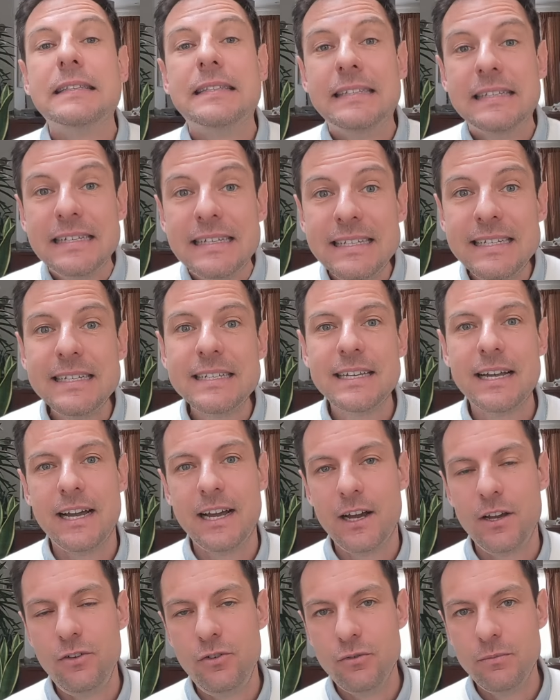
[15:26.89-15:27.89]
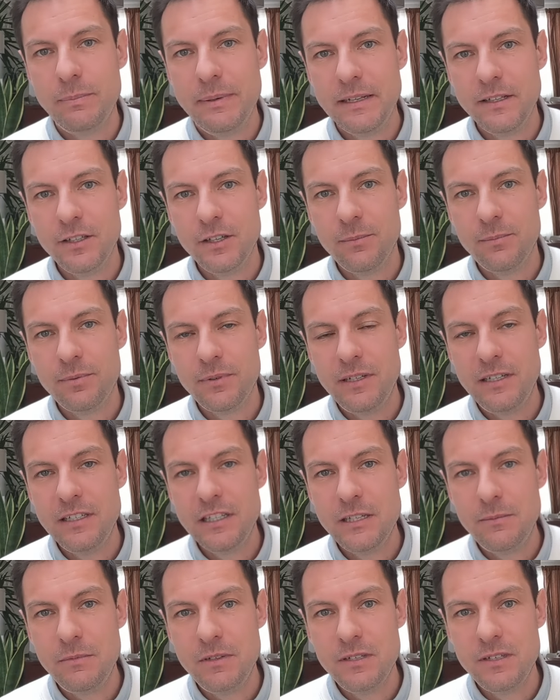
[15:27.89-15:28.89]
this is how you build up
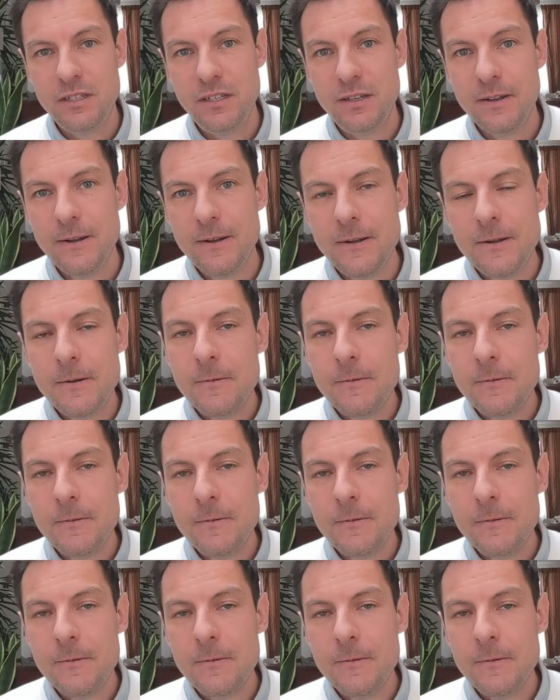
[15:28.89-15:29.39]
intimacy.